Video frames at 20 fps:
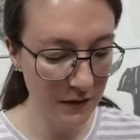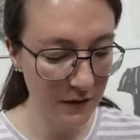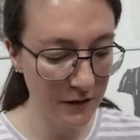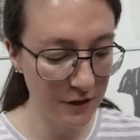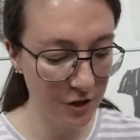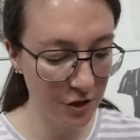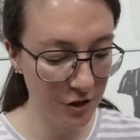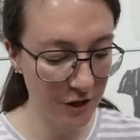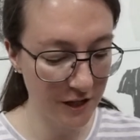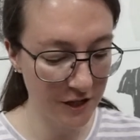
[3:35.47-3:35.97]

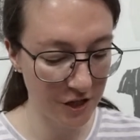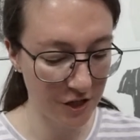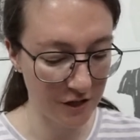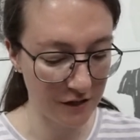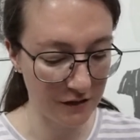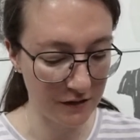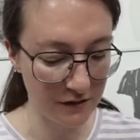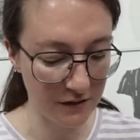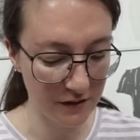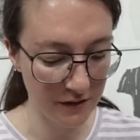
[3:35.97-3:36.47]

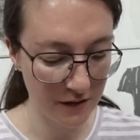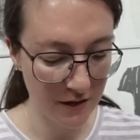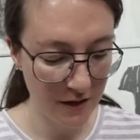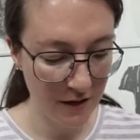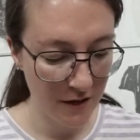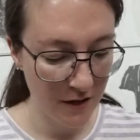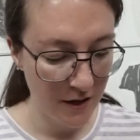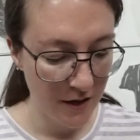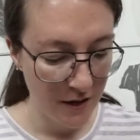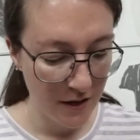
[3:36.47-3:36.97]
instructions
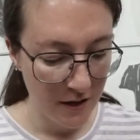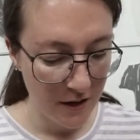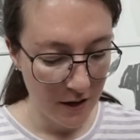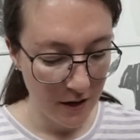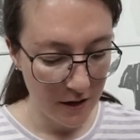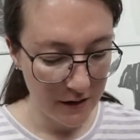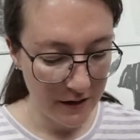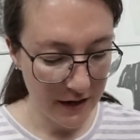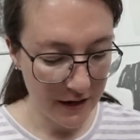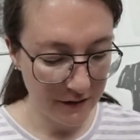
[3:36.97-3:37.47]

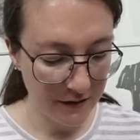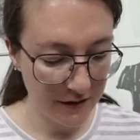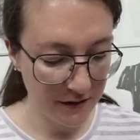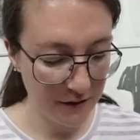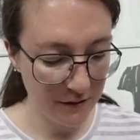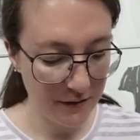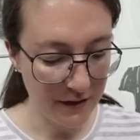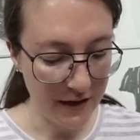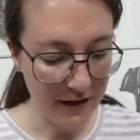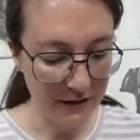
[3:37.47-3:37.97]
on how to
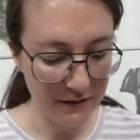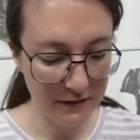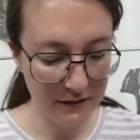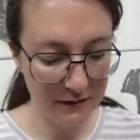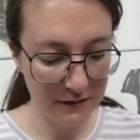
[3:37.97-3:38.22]
do that.